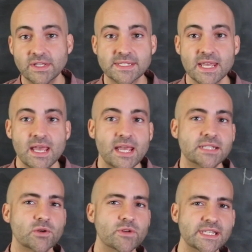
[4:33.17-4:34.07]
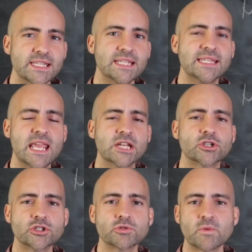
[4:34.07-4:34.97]
It's, it's always these
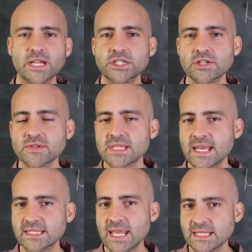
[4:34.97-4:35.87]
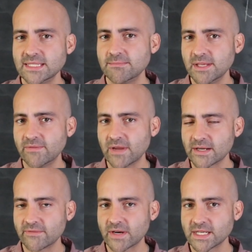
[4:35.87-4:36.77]
integer ratios that tend to be
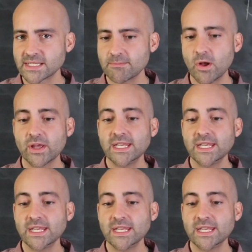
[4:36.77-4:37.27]
very, very small.